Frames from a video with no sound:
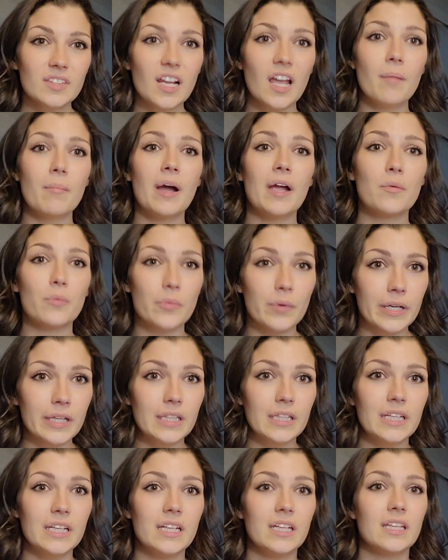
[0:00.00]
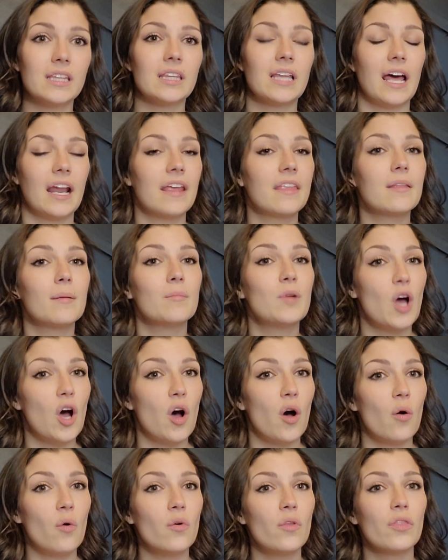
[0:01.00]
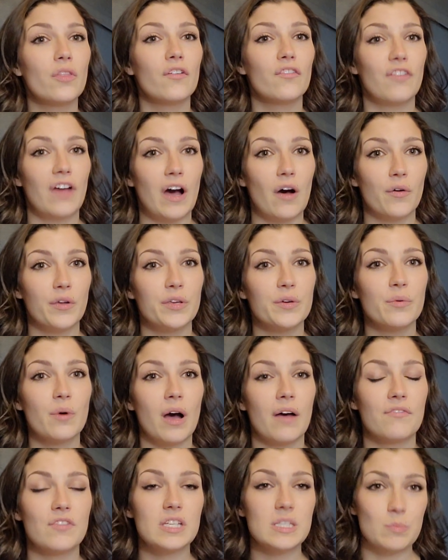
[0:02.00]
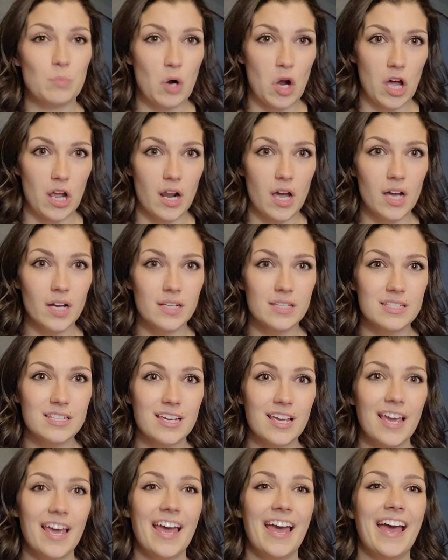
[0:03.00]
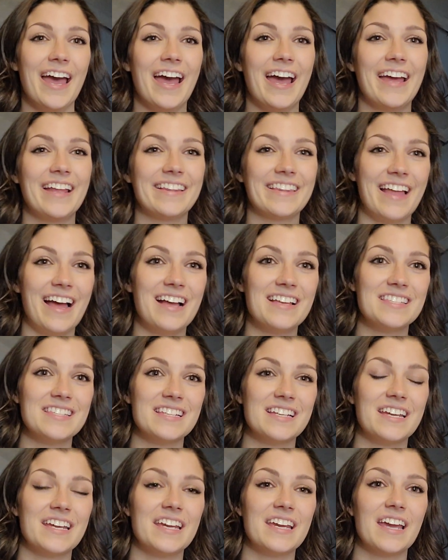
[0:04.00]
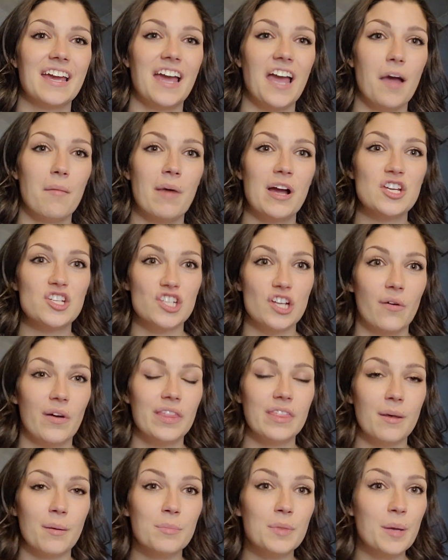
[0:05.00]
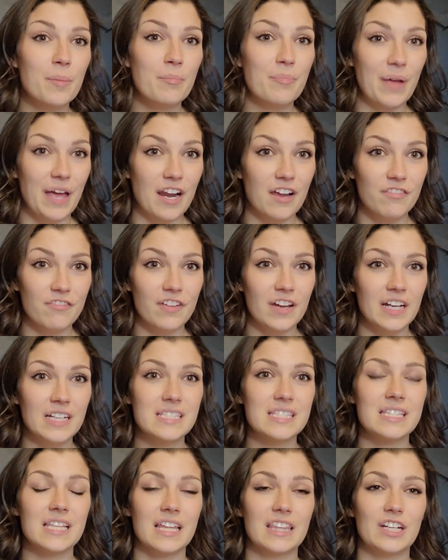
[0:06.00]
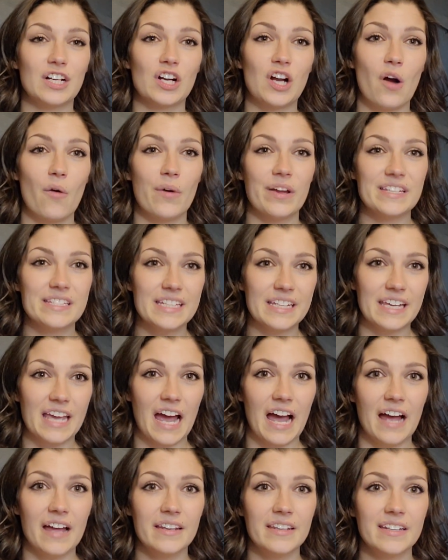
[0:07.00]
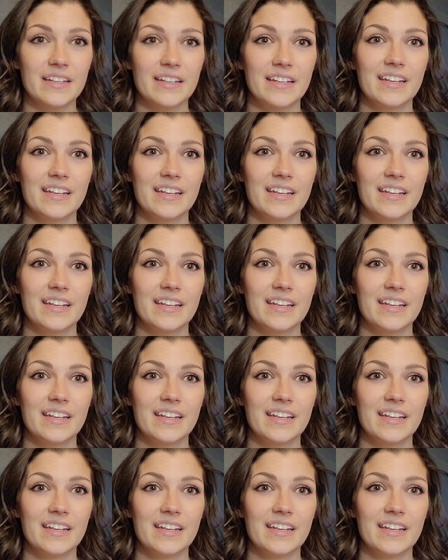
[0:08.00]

Am I really letting them know the value of this product? And lastly, am I showing them the benefits that they're going to get?